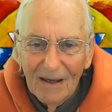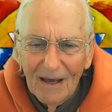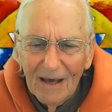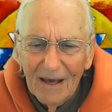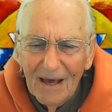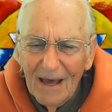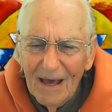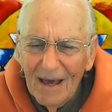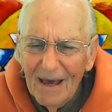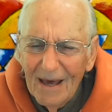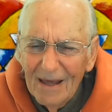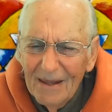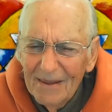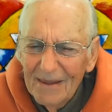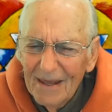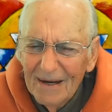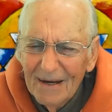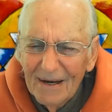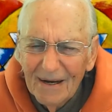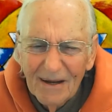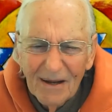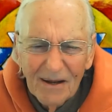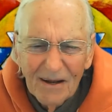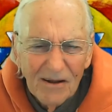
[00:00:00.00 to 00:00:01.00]
and then
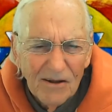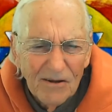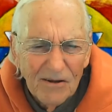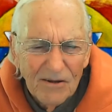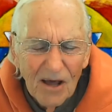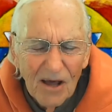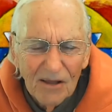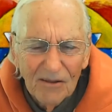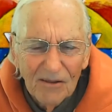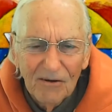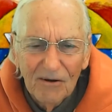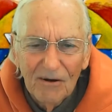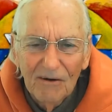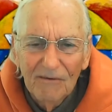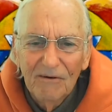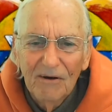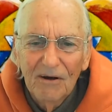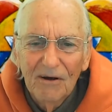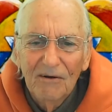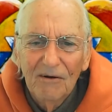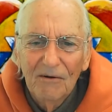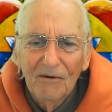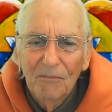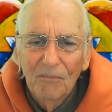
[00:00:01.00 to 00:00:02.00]
in another of
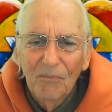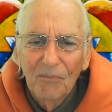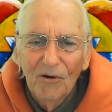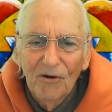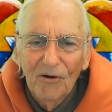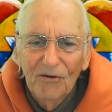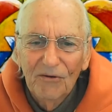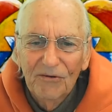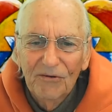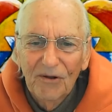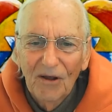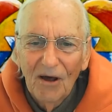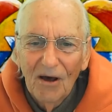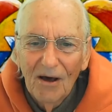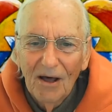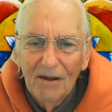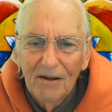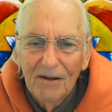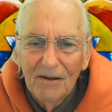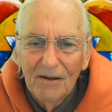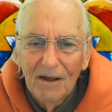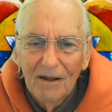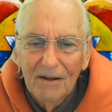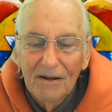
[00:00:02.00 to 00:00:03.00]
her books on
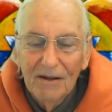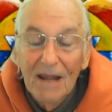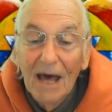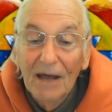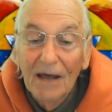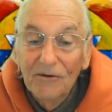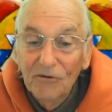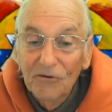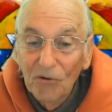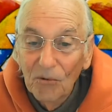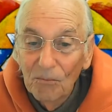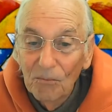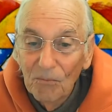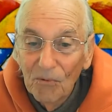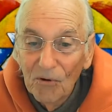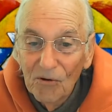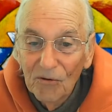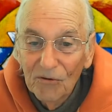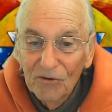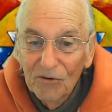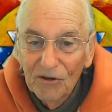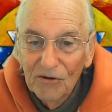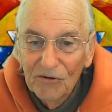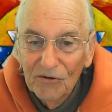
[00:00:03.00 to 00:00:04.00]
natural
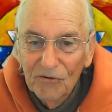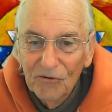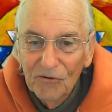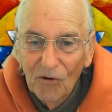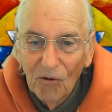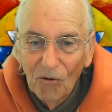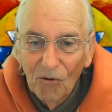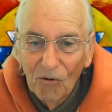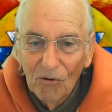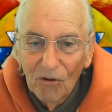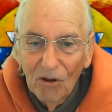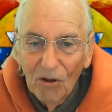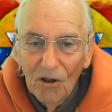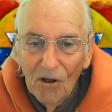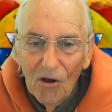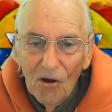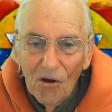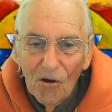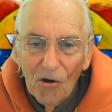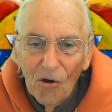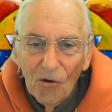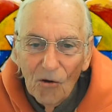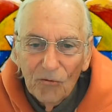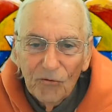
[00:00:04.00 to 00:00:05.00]
birth control,
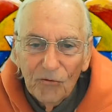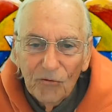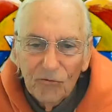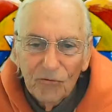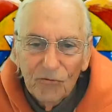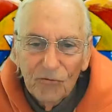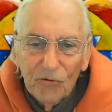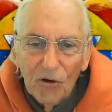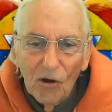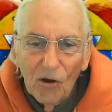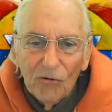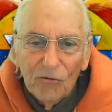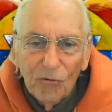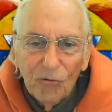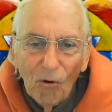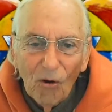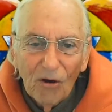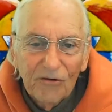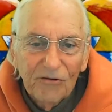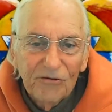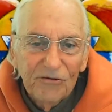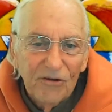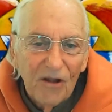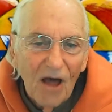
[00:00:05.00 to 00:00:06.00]

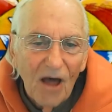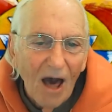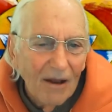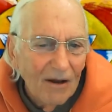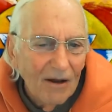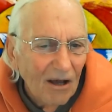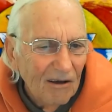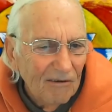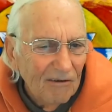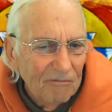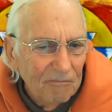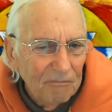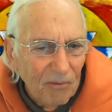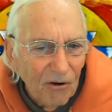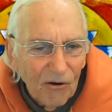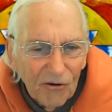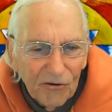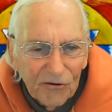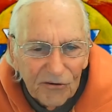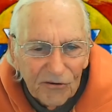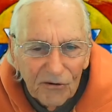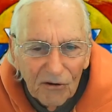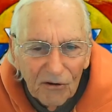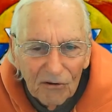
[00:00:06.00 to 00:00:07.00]
talks not of
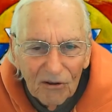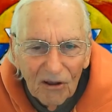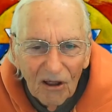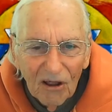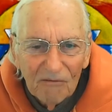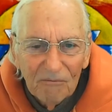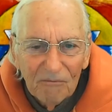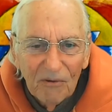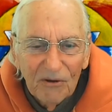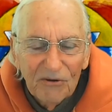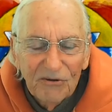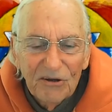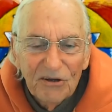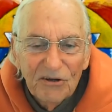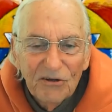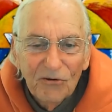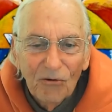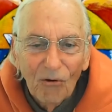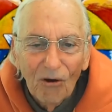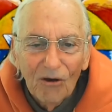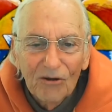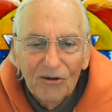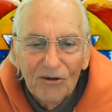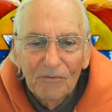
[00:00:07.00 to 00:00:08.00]
personal love, but she
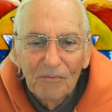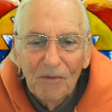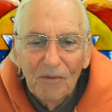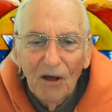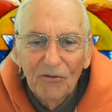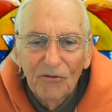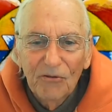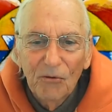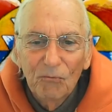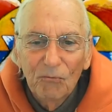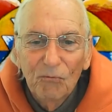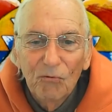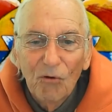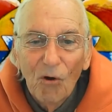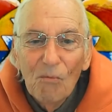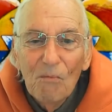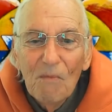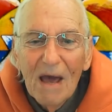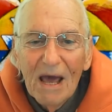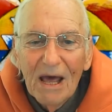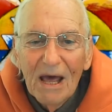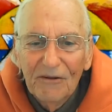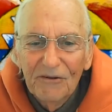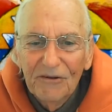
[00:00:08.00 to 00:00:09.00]
talks about the
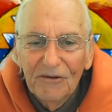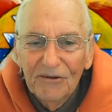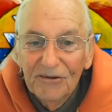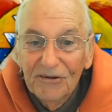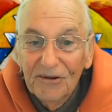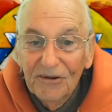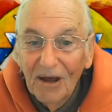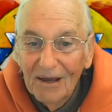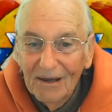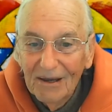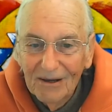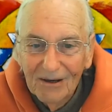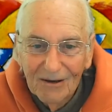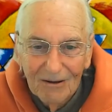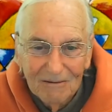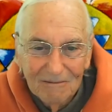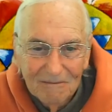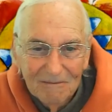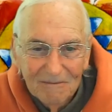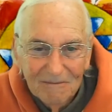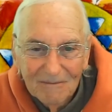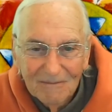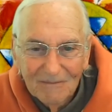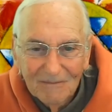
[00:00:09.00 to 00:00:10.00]
romance cycle.
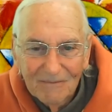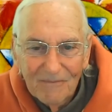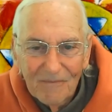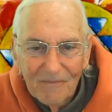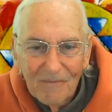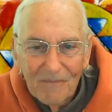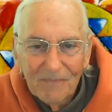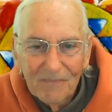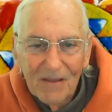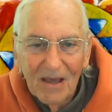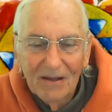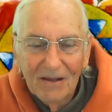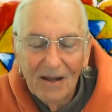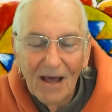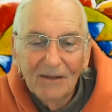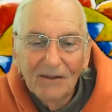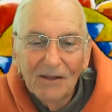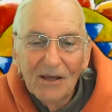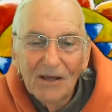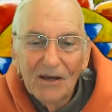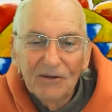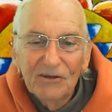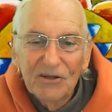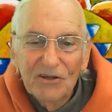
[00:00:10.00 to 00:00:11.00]
And I
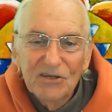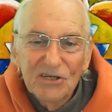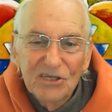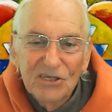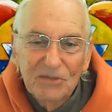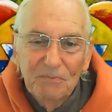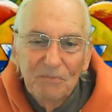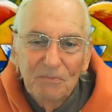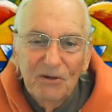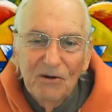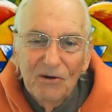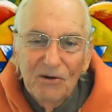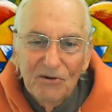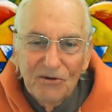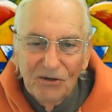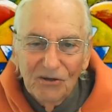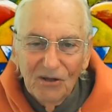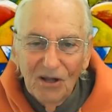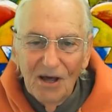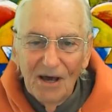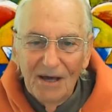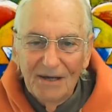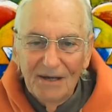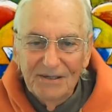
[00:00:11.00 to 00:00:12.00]
like to
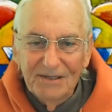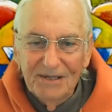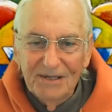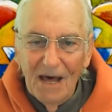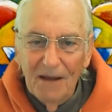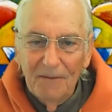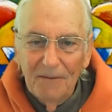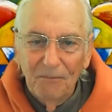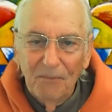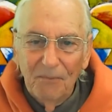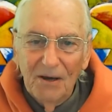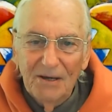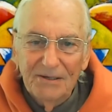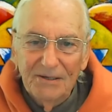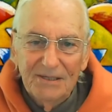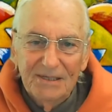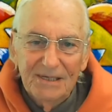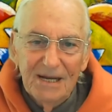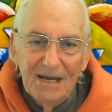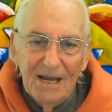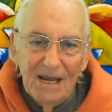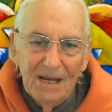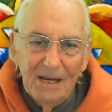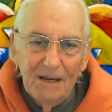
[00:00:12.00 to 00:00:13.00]
spiritualize that by
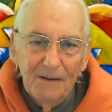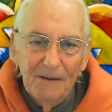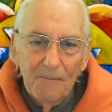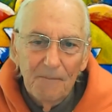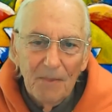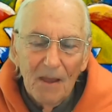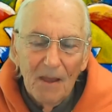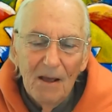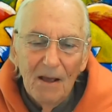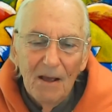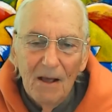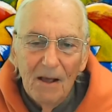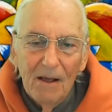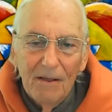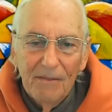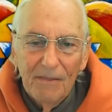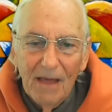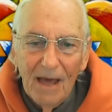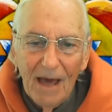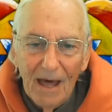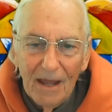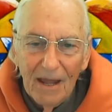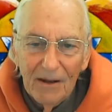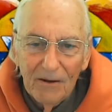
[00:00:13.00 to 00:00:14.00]
saying
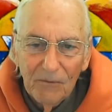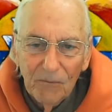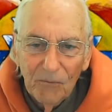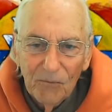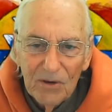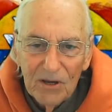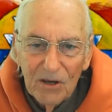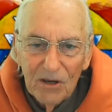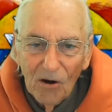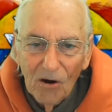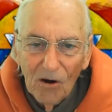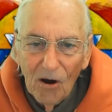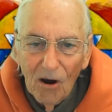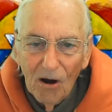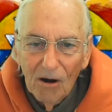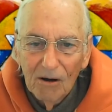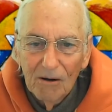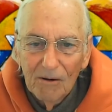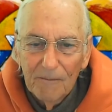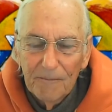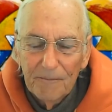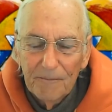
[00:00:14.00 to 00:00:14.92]
that we're